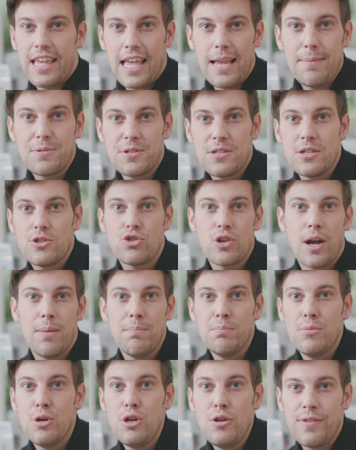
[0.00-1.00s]
keeps the
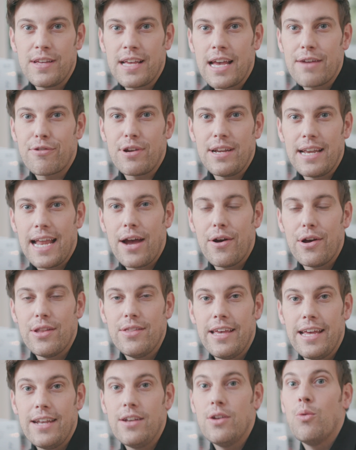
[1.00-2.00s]
drum moving every now
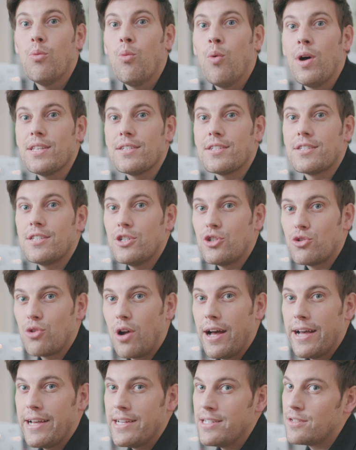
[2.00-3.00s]
and then once the
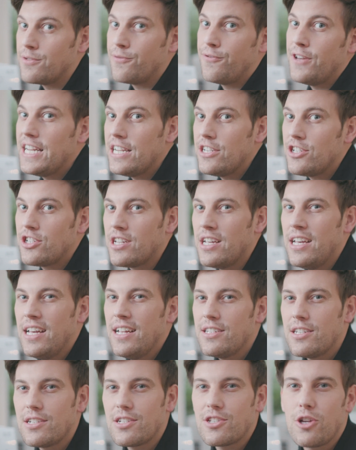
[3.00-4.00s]
dryer has finished
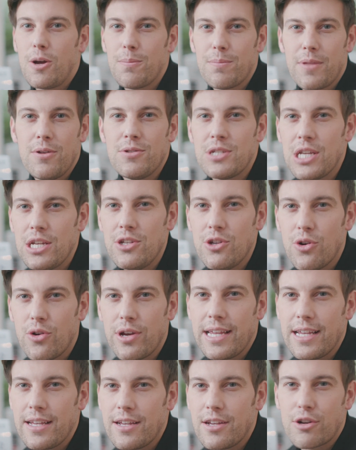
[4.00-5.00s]
to stop those
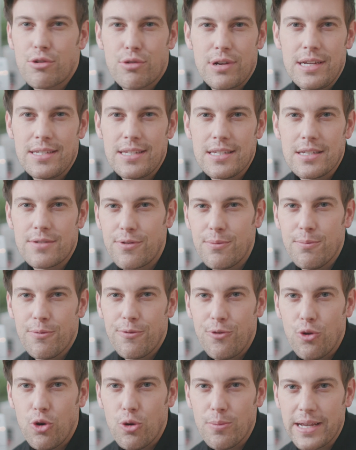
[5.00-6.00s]
annoying creases from
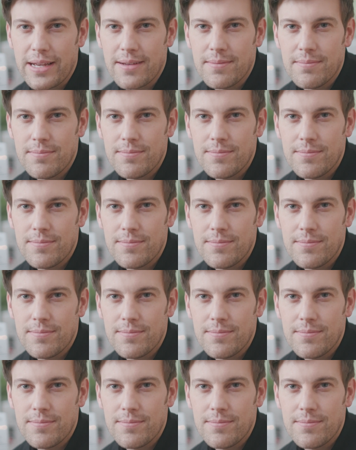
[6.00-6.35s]
forming.